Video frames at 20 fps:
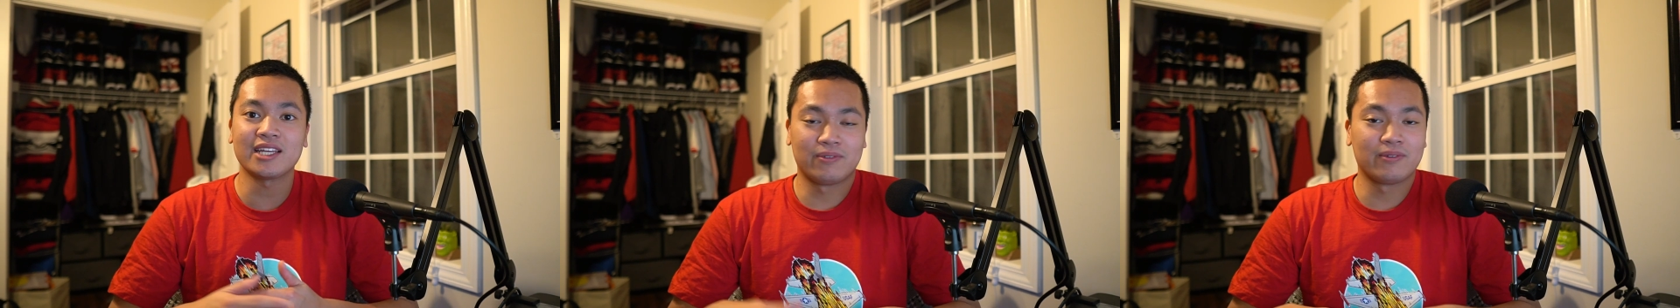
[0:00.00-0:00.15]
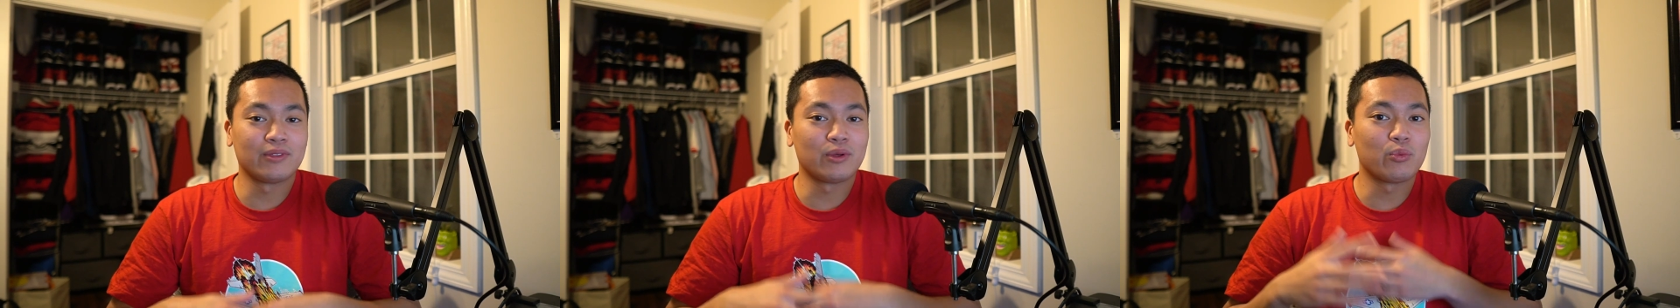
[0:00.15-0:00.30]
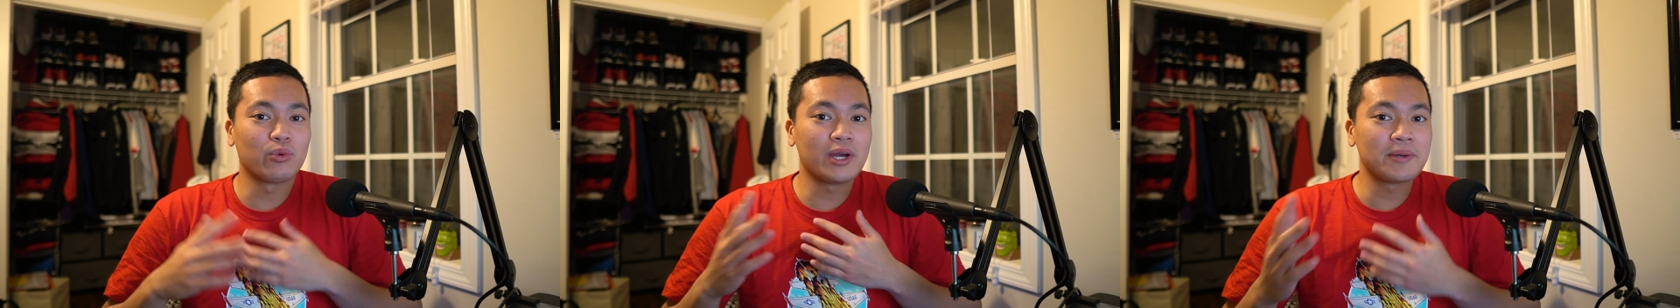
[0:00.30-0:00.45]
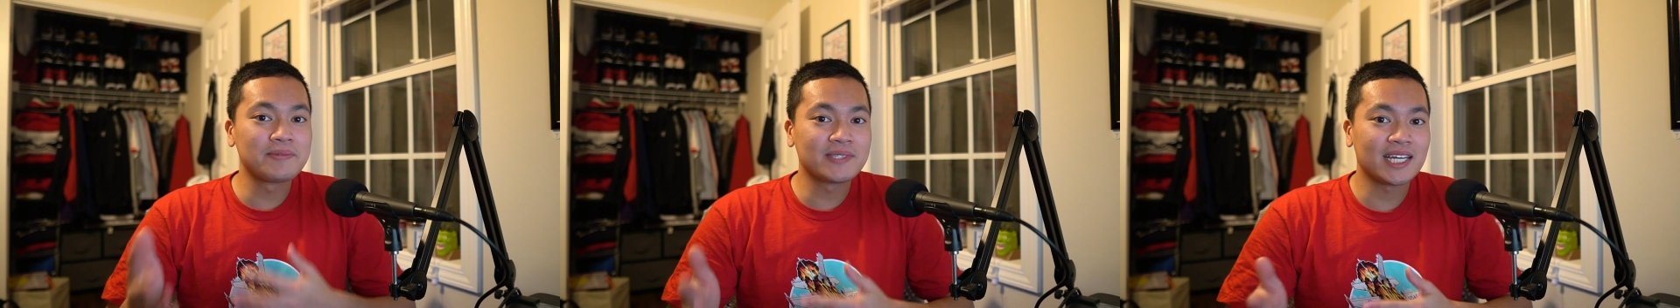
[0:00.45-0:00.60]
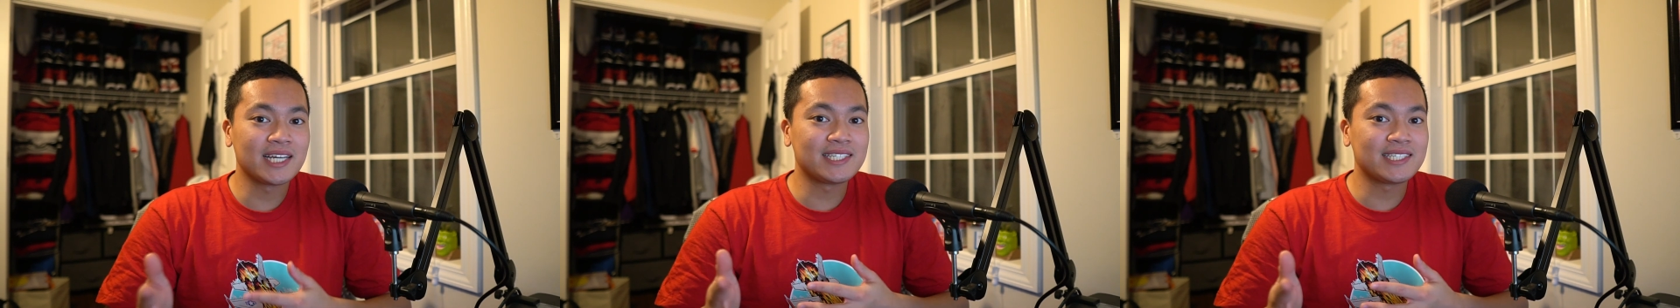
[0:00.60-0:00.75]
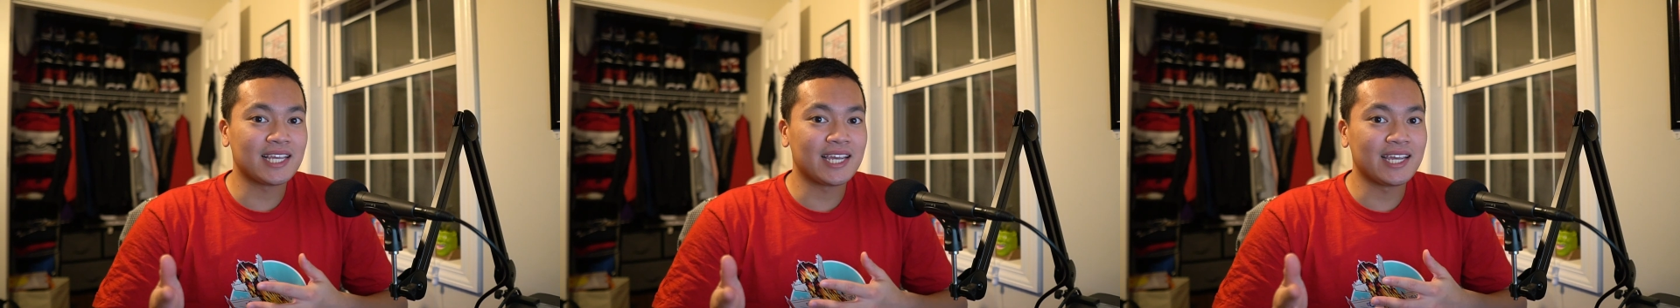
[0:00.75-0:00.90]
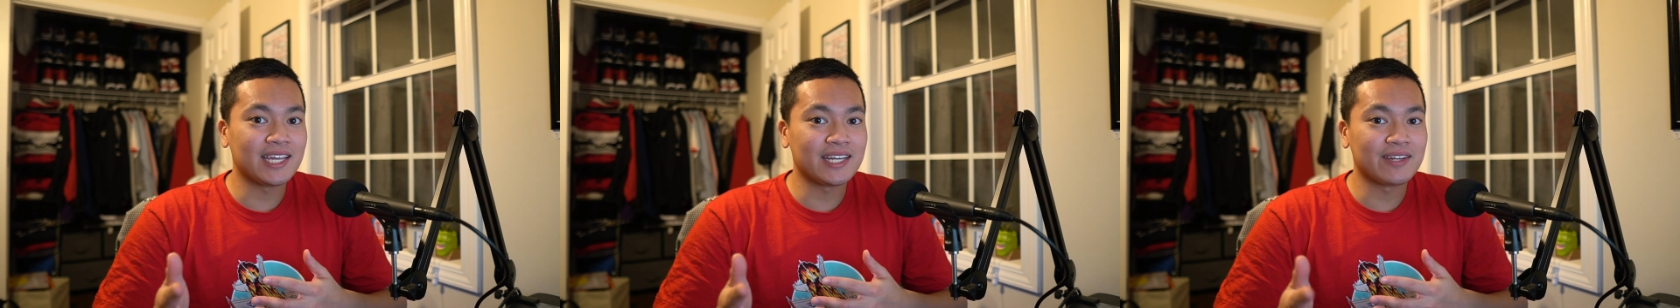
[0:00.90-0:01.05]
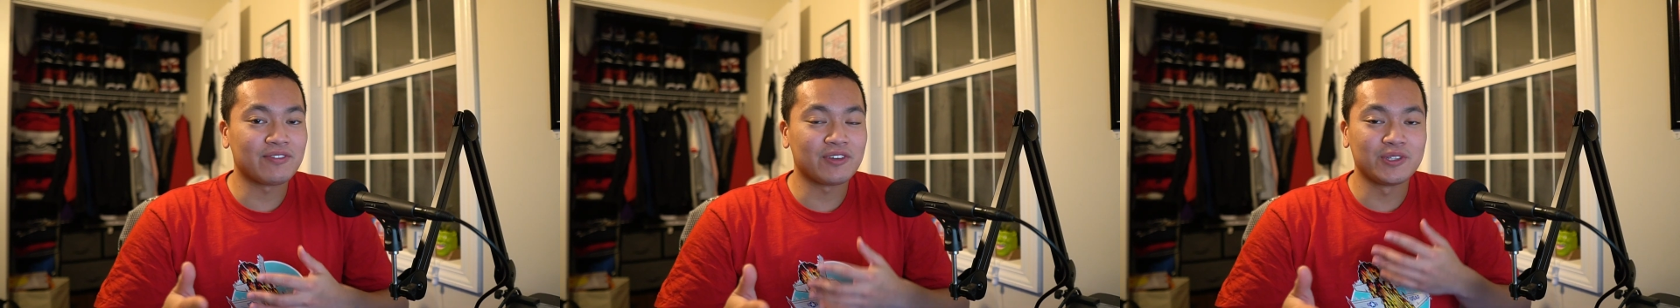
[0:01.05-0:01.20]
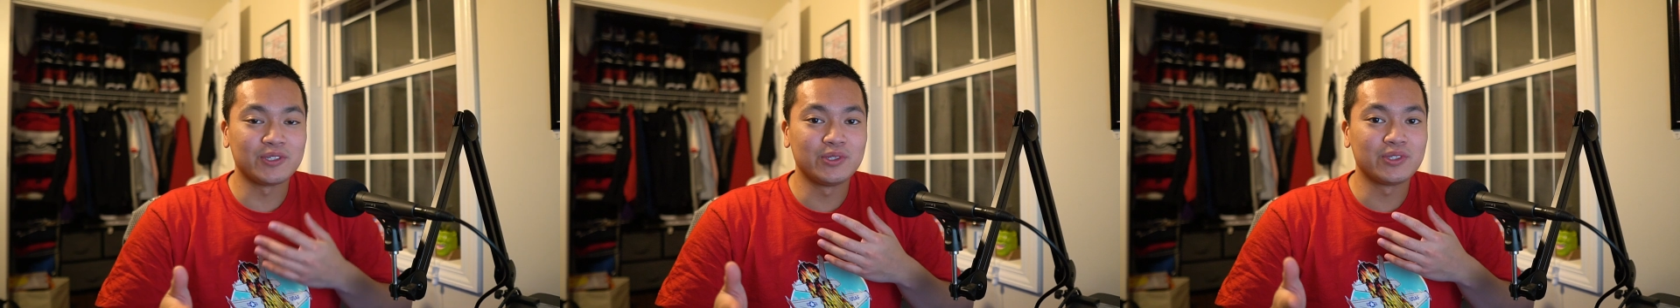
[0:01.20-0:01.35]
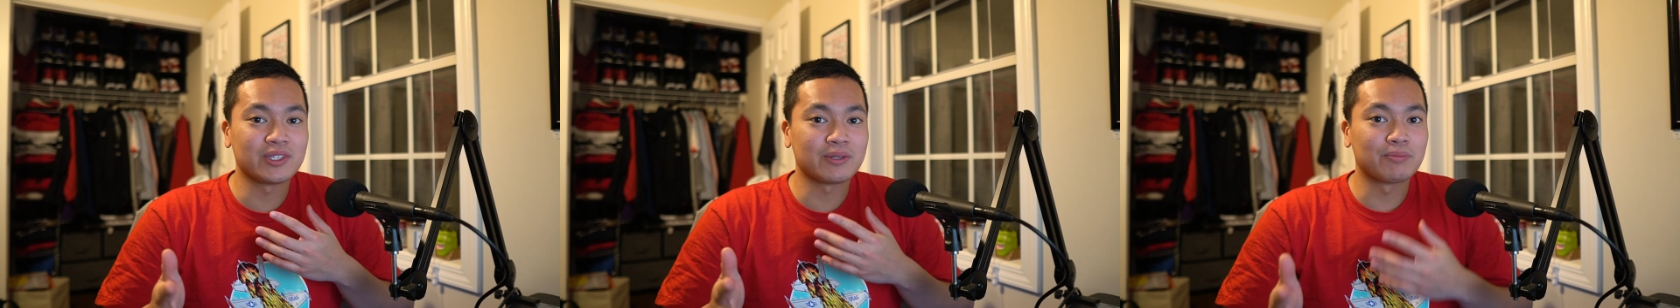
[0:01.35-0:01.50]
From the website's end, if you're
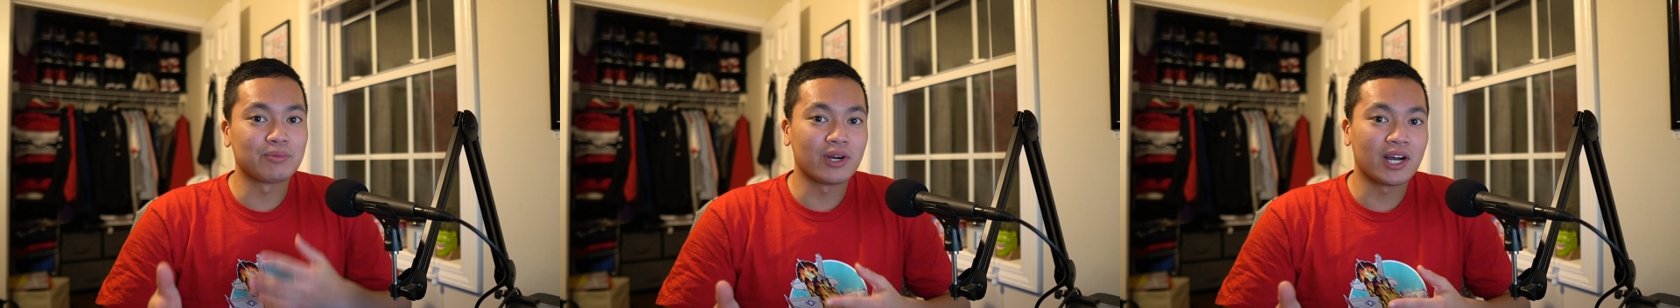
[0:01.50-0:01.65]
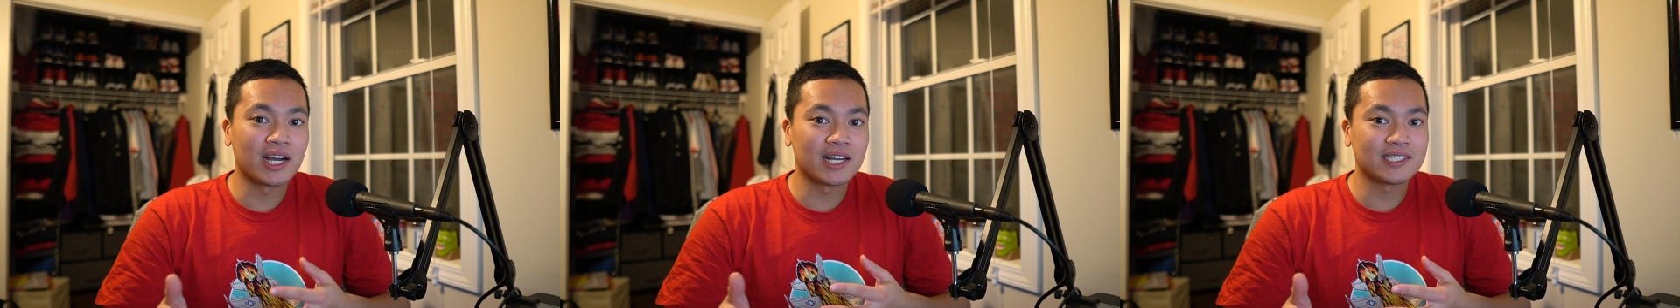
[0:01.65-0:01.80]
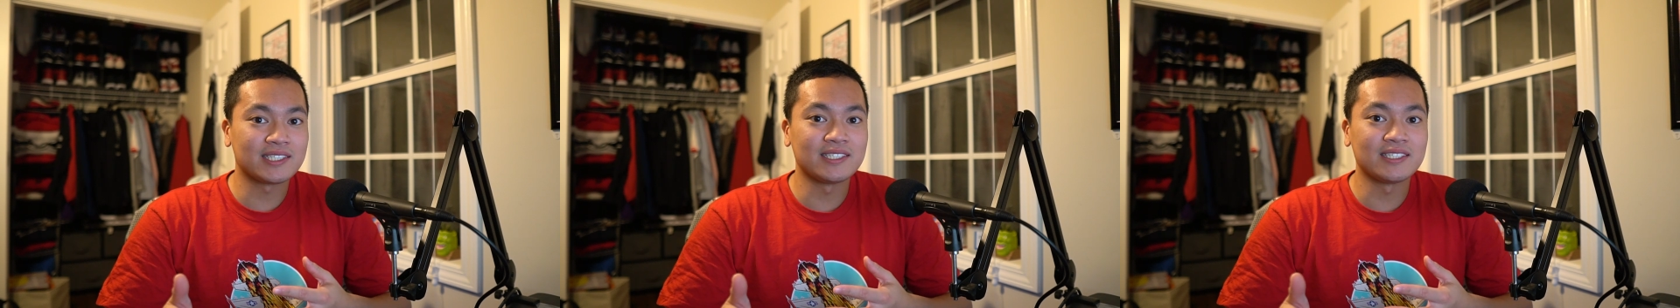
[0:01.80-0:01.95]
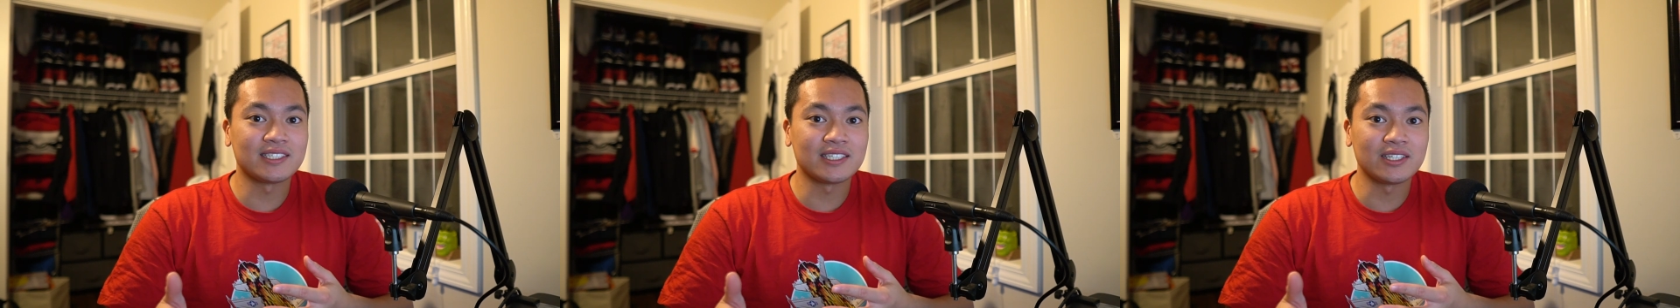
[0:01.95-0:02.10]
using proxies,